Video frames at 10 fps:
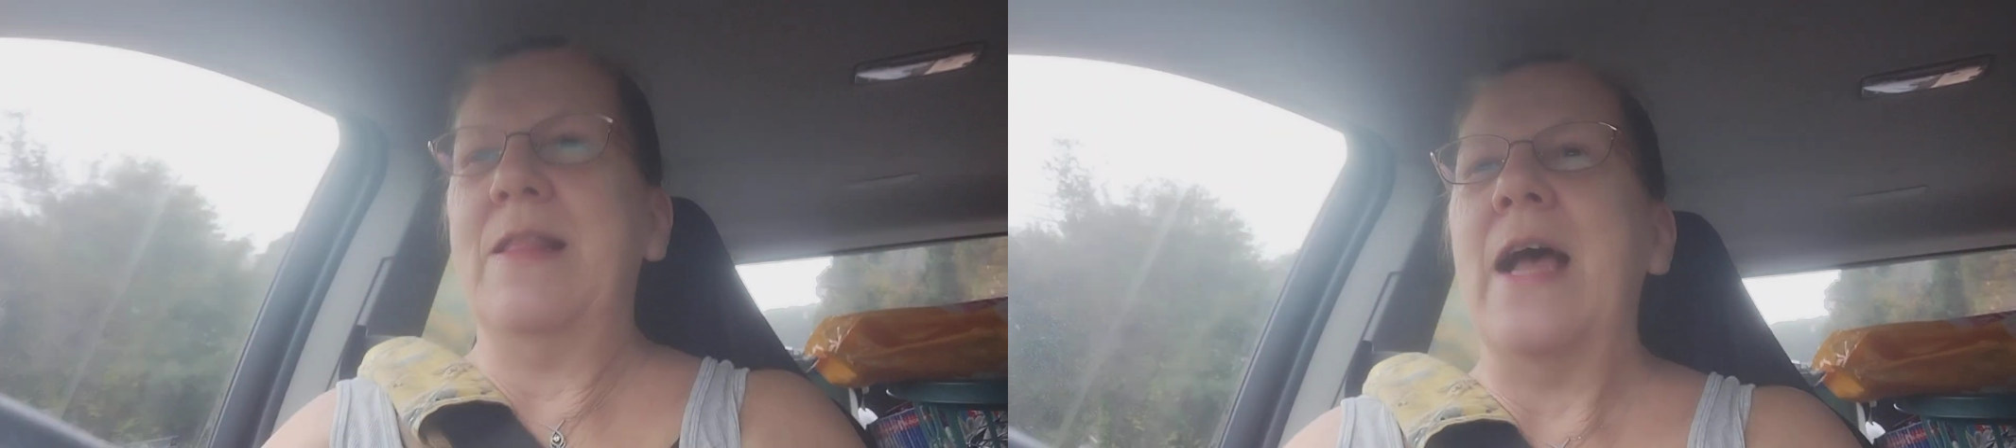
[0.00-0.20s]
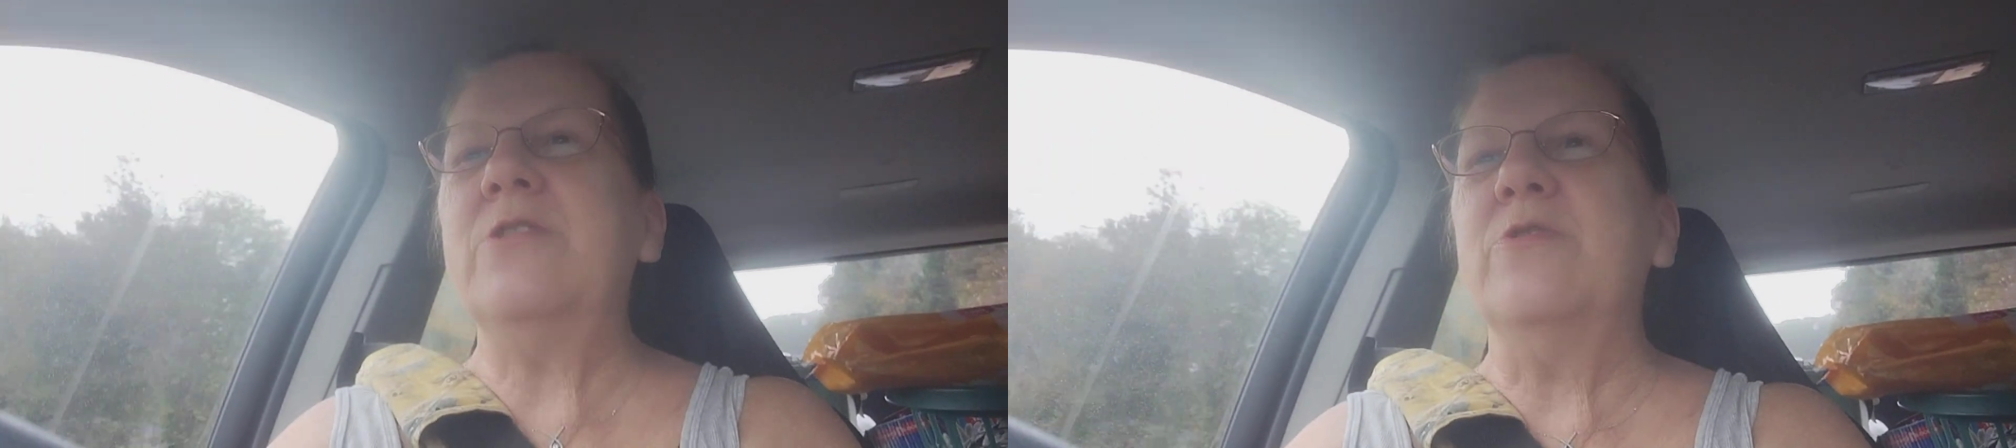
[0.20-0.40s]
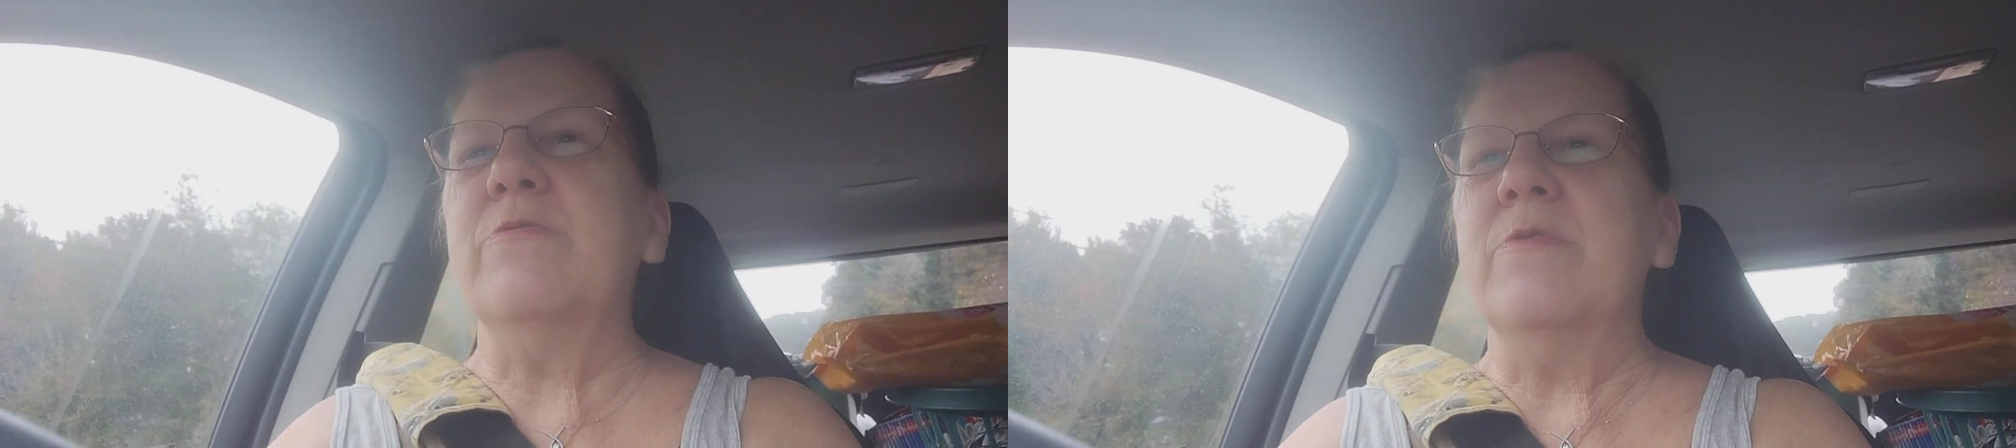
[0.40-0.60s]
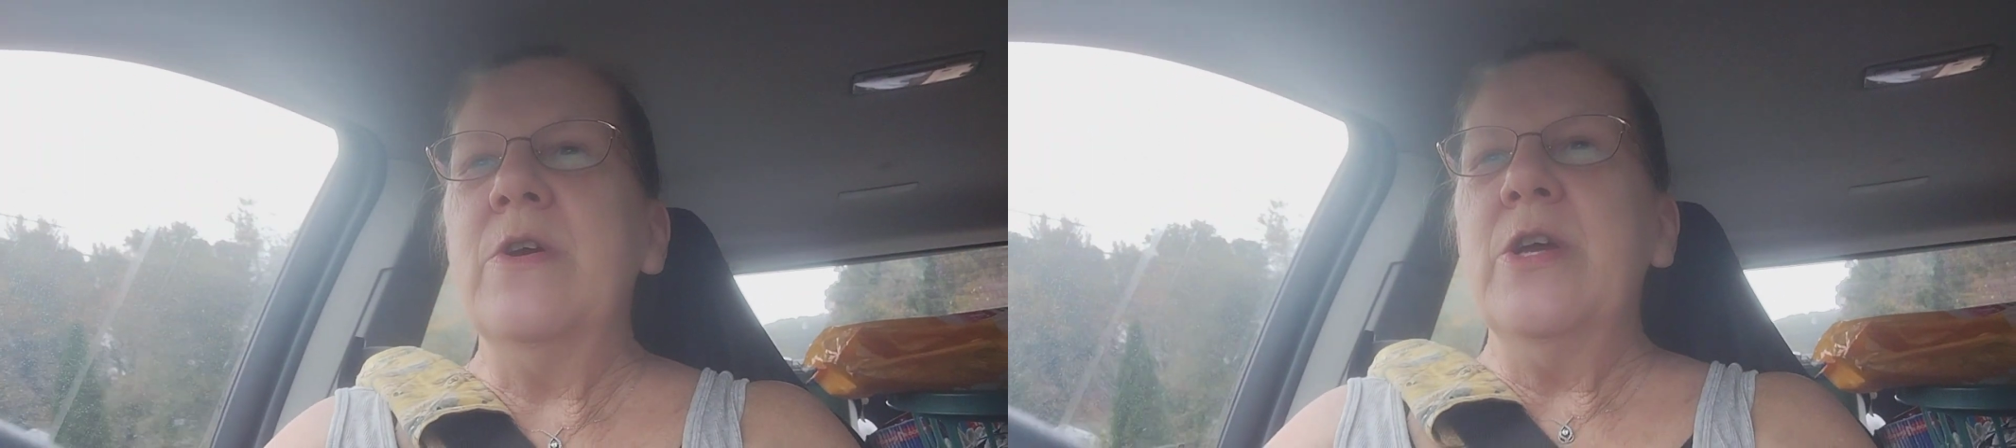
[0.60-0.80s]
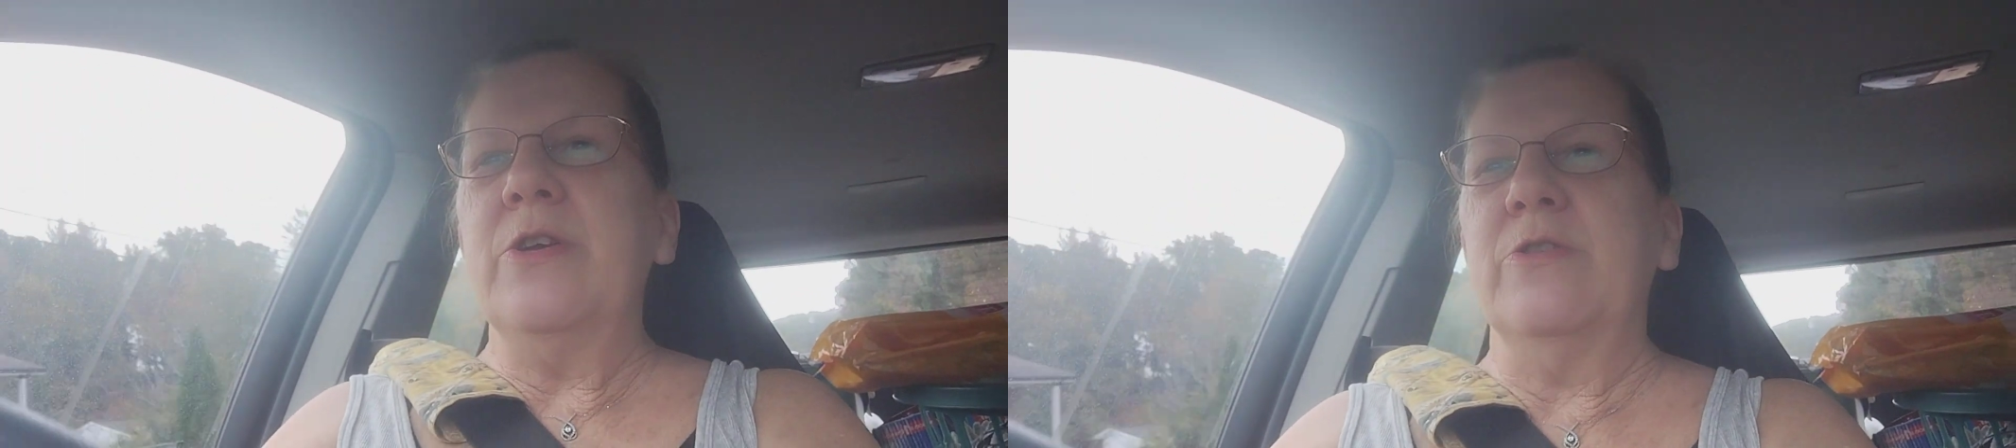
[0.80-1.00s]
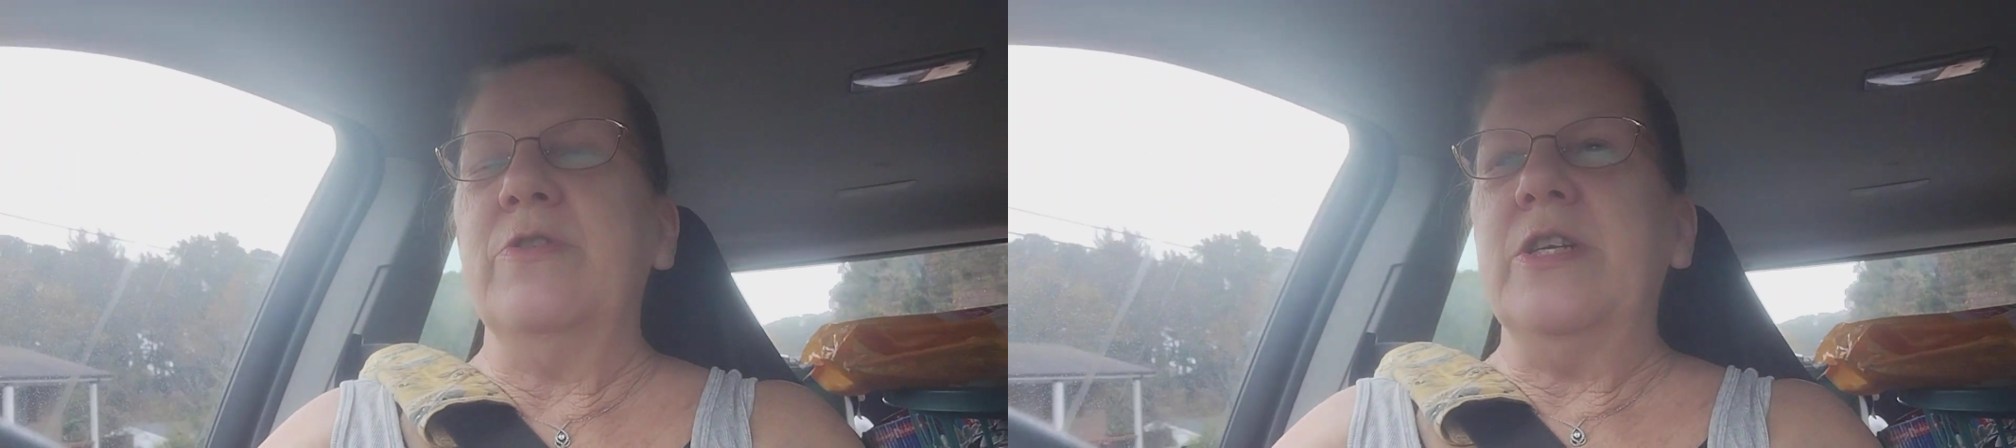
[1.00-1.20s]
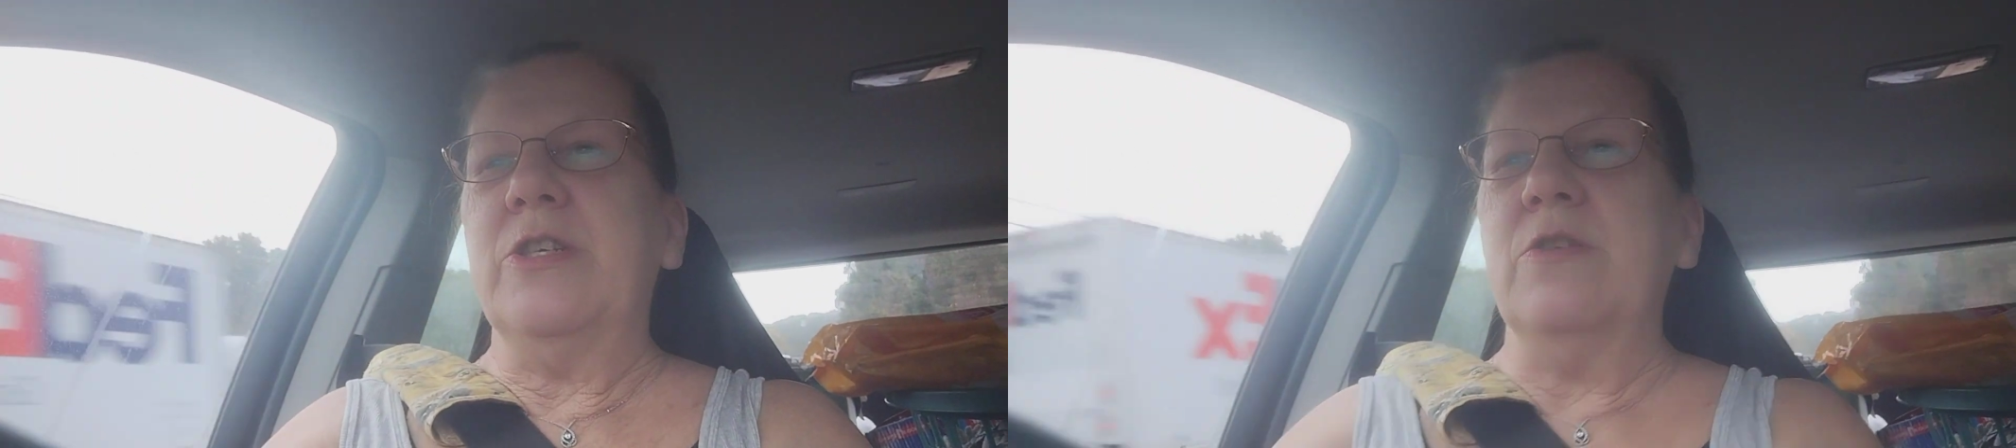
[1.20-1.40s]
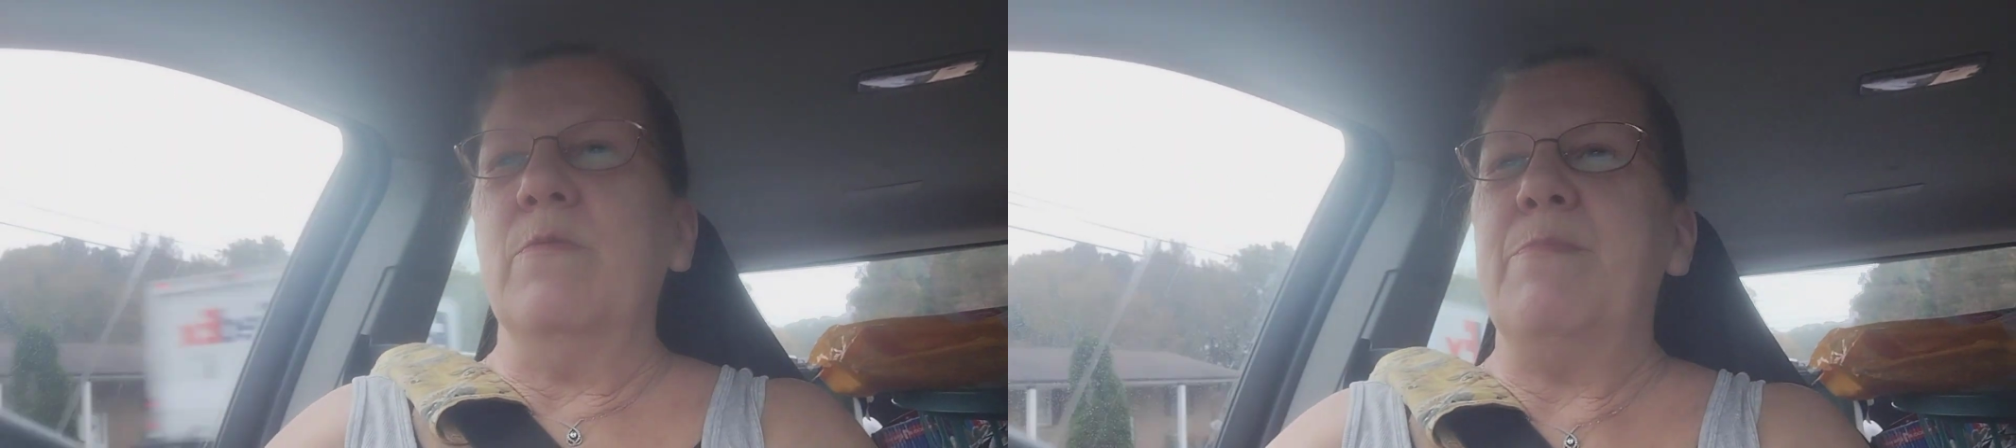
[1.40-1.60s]
That's your your
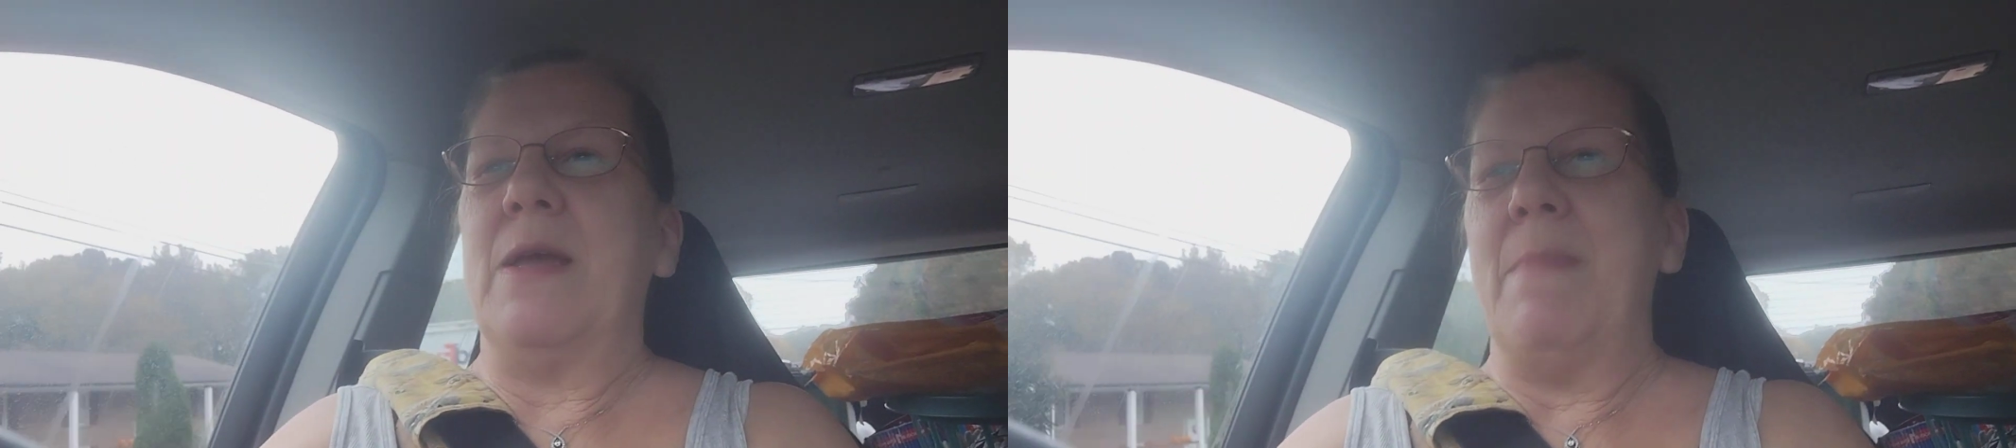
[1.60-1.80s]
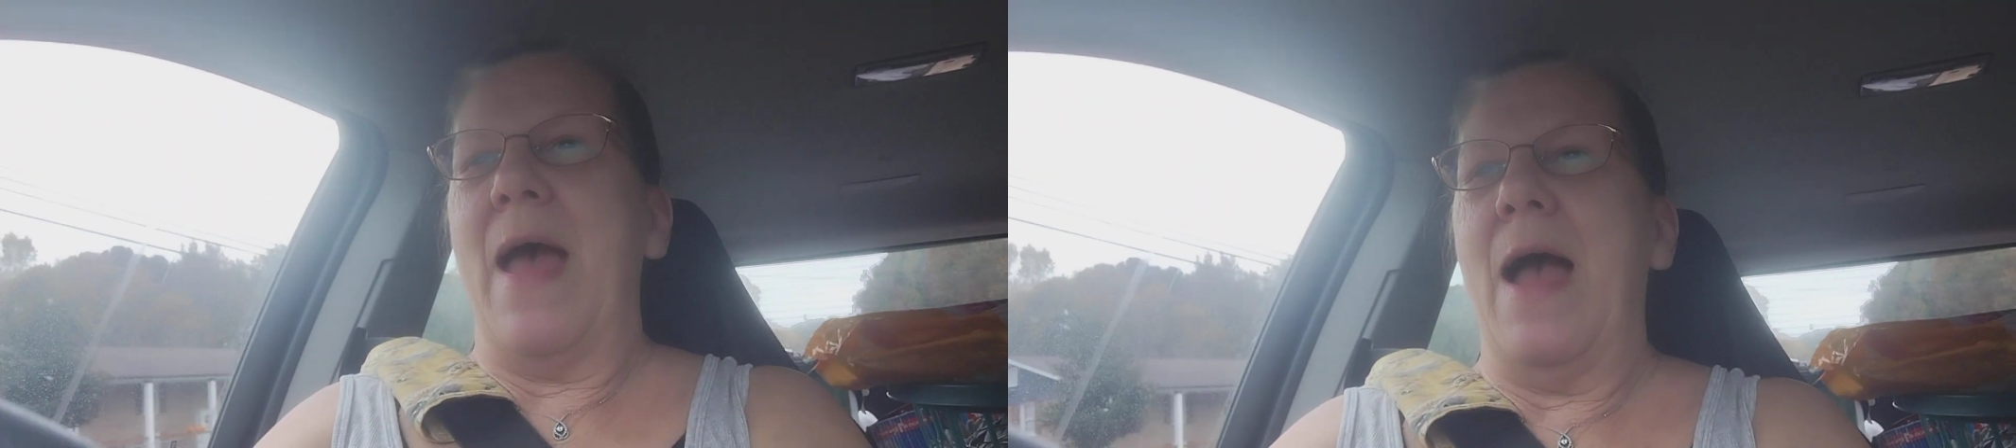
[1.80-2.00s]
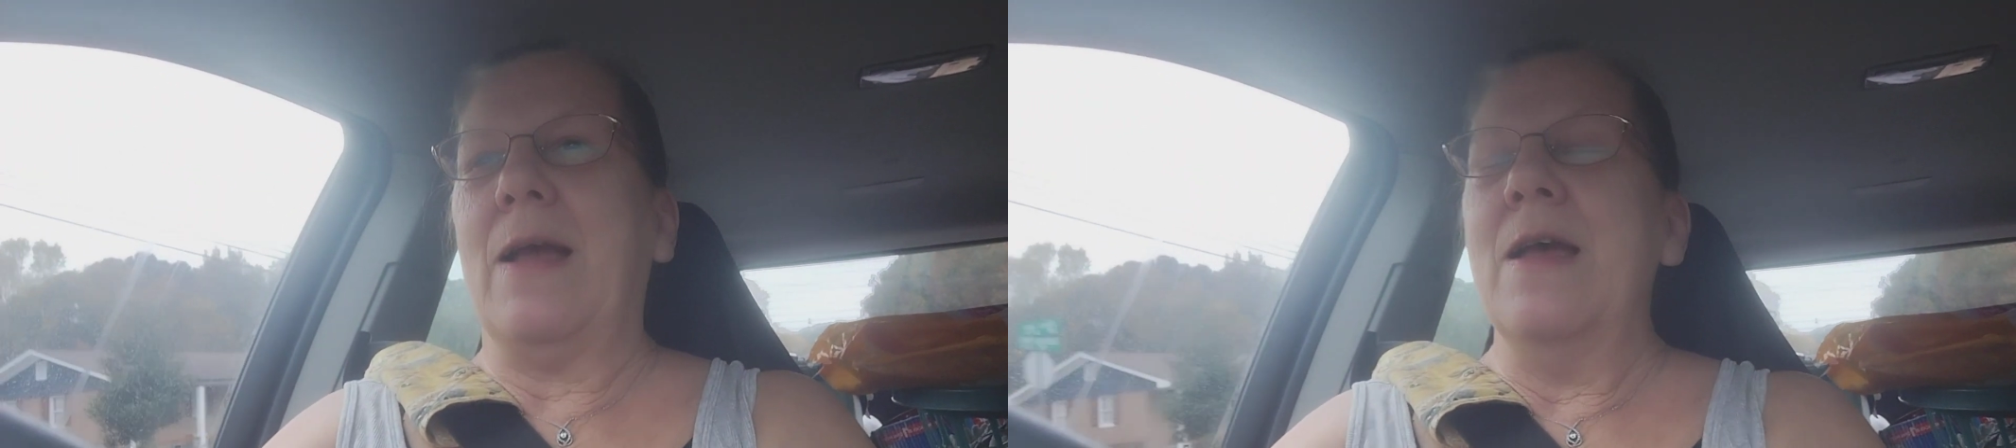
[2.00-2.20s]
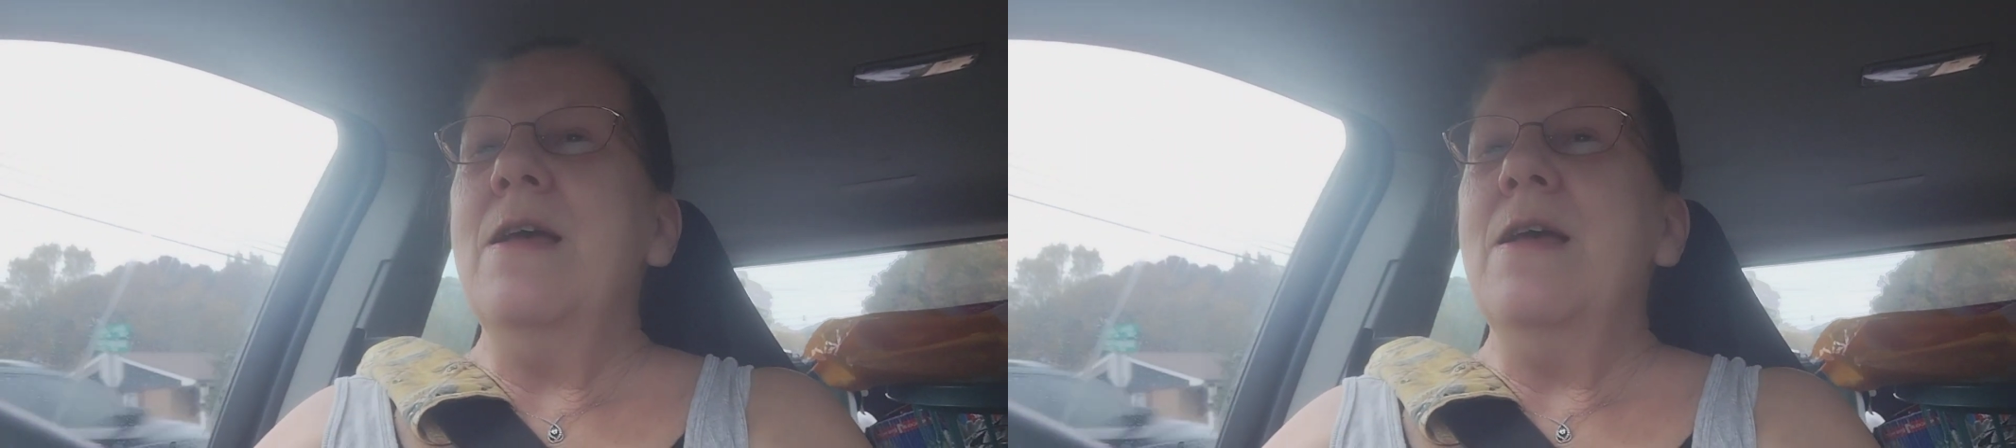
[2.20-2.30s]
traditional Big Mac.